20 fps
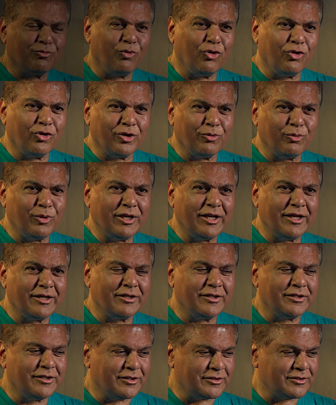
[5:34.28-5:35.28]
morning we
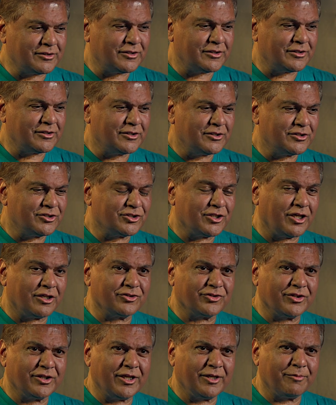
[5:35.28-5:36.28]
landed at
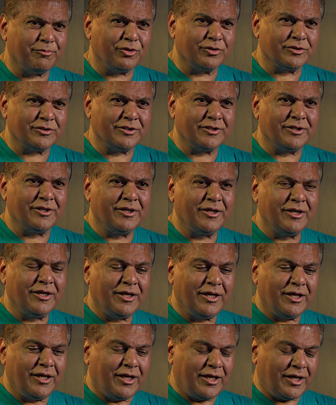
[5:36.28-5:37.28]
Stansted Airport.
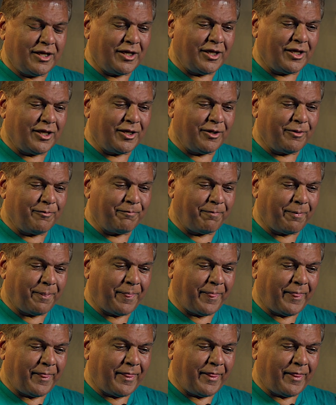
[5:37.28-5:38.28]

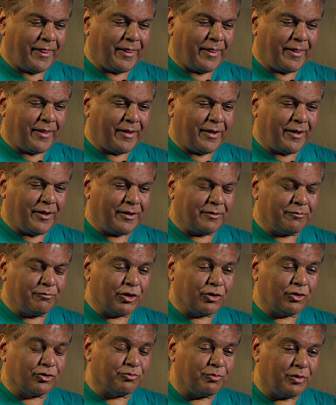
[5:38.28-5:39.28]
And
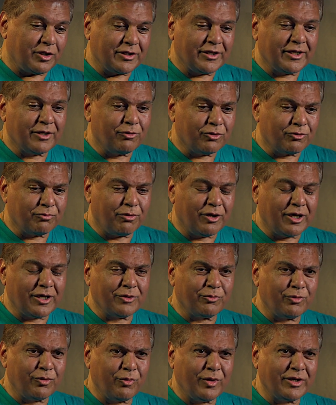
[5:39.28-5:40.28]
because my dad was
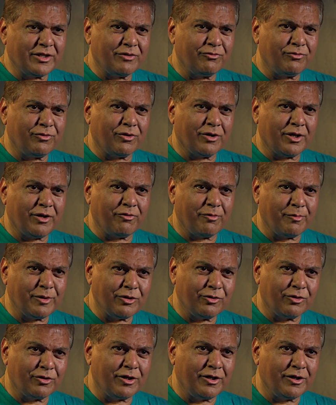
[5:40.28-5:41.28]
blind, we waited for everybody
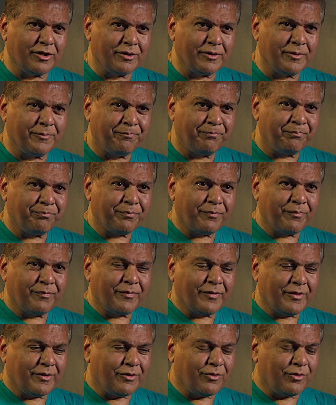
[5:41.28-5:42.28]
to clear.
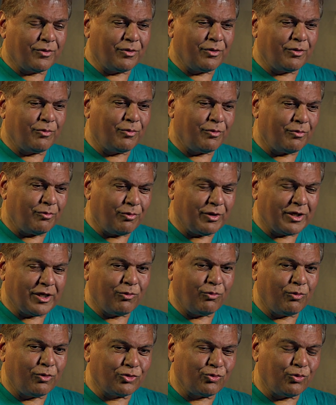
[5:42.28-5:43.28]
So when I
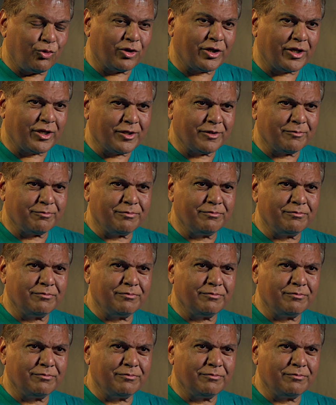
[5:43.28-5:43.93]
was walking up